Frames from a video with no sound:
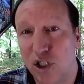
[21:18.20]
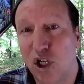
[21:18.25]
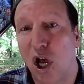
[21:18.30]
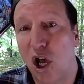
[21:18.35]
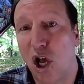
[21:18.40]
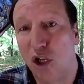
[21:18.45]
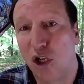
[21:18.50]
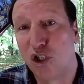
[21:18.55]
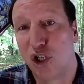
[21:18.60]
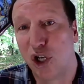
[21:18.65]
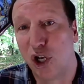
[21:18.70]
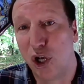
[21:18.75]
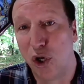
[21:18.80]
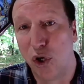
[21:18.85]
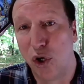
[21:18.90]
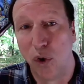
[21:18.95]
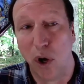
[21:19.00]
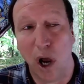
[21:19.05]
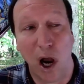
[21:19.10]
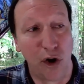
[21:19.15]

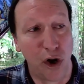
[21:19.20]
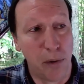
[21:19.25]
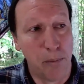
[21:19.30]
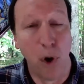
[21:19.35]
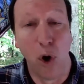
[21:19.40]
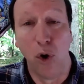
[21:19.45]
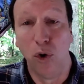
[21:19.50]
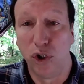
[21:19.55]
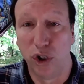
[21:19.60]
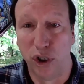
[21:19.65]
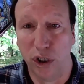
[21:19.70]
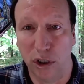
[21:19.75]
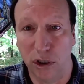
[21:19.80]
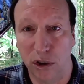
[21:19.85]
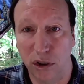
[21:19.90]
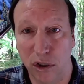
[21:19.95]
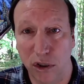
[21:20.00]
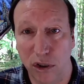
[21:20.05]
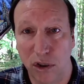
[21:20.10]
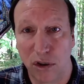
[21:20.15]
also our
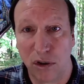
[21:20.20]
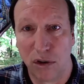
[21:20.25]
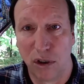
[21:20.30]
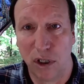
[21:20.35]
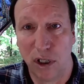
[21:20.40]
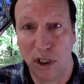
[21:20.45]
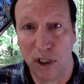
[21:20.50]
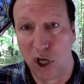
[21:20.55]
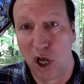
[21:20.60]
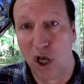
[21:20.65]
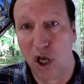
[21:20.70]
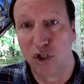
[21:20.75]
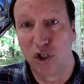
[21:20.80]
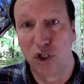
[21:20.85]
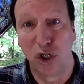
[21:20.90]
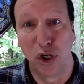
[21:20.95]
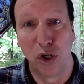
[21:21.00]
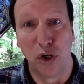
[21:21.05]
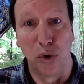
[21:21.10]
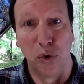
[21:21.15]
emotions. It's
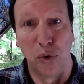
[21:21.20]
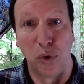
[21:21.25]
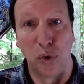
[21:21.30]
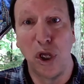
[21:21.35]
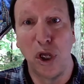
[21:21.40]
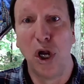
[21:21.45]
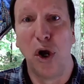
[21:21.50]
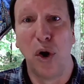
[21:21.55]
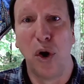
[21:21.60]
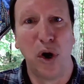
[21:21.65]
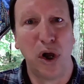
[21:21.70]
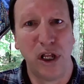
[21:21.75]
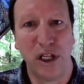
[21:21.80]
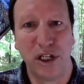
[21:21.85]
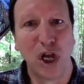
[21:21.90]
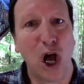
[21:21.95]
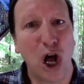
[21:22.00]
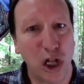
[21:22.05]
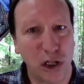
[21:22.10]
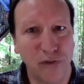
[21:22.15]
also, you know, it's
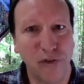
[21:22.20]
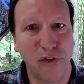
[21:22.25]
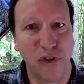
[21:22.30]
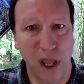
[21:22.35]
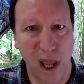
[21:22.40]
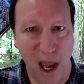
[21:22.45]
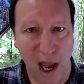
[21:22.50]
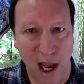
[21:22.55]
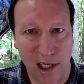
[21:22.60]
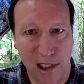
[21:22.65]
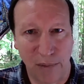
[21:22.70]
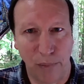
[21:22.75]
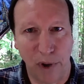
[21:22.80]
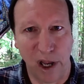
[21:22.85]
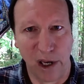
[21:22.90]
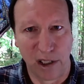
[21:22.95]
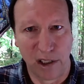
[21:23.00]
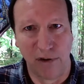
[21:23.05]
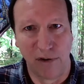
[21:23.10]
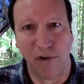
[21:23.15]
all of the
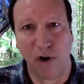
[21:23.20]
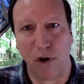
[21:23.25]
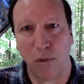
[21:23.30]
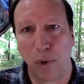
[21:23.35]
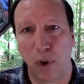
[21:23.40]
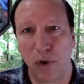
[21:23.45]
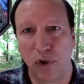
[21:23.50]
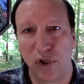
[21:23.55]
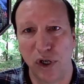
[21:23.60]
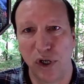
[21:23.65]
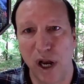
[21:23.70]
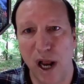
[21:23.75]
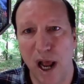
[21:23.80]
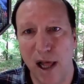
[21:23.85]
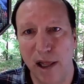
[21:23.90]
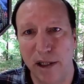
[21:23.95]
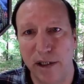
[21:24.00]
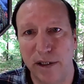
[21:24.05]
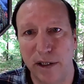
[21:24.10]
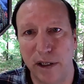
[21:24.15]
aspects of our
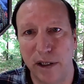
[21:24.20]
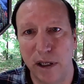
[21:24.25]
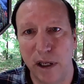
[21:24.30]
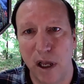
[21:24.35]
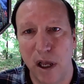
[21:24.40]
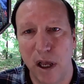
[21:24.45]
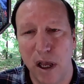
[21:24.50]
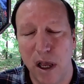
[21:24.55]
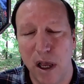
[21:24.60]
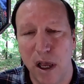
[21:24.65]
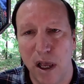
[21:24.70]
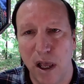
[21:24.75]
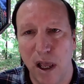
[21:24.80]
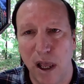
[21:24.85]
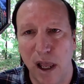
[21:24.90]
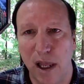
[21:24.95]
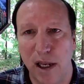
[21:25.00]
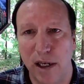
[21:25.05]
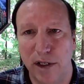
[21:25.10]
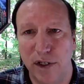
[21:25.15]
personality.
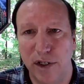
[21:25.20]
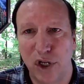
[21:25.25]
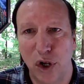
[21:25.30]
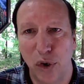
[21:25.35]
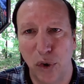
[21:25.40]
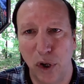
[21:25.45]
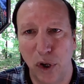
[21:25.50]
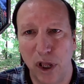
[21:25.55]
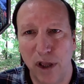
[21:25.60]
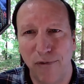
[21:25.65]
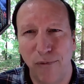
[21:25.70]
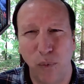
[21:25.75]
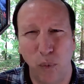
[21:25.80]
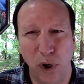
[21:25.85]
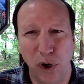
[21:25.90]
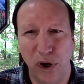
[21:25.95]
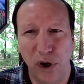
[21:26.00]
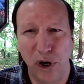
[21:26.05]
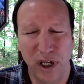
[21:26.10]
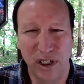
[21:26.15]
And so if
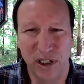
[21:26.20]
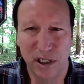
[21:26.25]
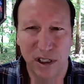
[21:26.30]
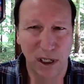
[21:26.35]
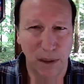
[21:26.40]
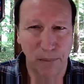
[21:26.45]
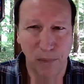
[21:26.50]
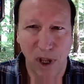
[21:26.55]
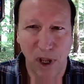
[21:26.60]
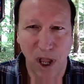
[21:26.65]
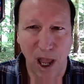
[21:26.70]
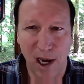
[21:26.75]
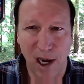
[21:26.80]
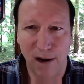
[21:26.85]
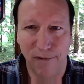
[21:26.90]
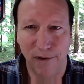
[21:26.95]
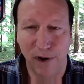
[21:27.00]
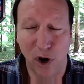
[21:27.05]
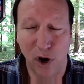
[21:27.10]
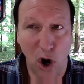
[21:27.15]
we're in some kind
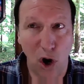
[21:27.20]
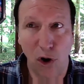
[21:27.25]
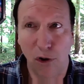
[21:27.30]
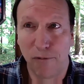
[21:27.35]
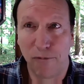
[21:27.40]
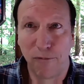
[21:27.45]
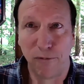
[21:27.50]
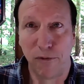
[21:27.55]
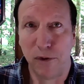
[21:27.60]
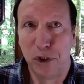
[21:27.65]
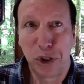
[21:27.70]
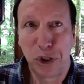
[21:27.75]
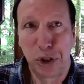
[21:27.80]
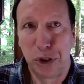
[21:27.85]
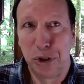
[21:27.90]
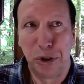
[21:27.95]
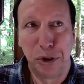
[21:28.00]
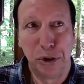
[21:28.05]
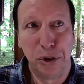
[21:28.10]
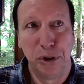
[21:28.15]
of an
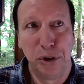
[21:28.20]
artificial,